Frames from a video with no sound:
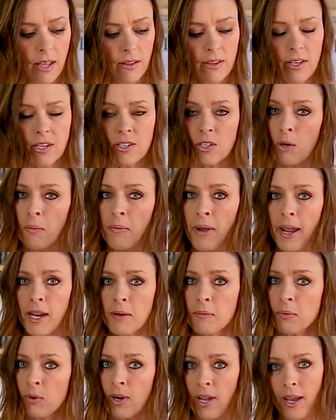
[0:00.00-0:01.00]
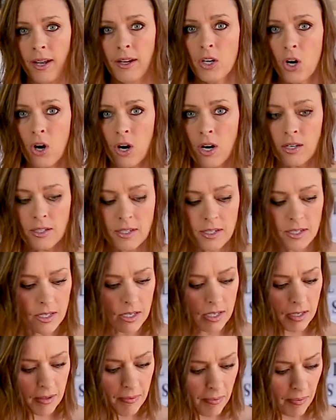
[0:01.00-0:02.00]
These are paper egg
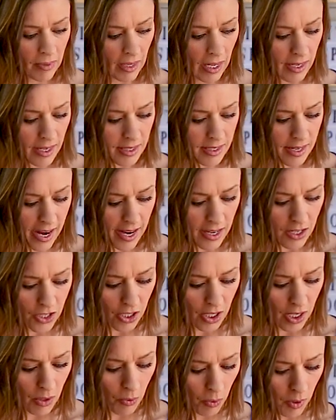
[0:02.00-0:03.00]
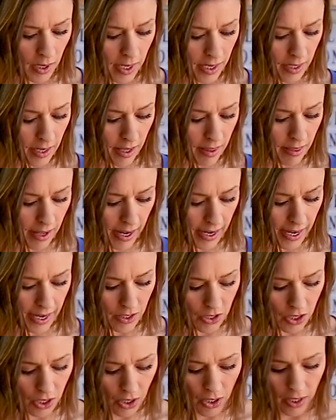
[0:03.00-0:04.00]
cartons, and it's actually one that I
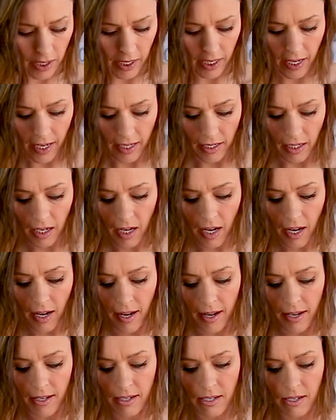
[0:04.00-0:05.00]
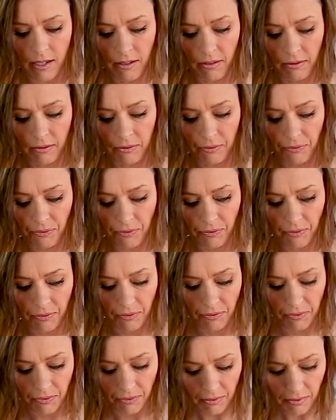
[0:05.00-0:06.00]
took and cut
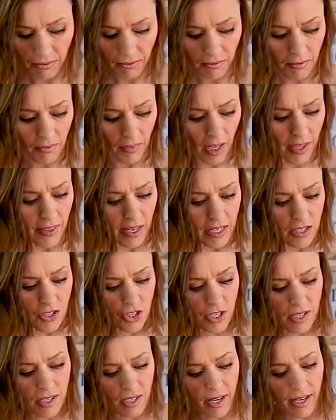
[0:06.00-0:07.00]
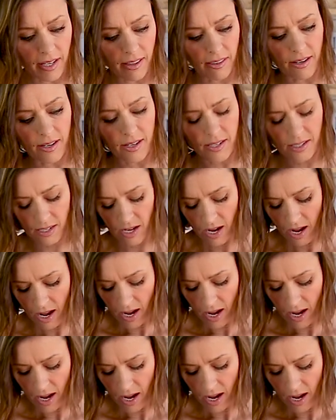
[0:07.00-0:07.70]
that's just like this.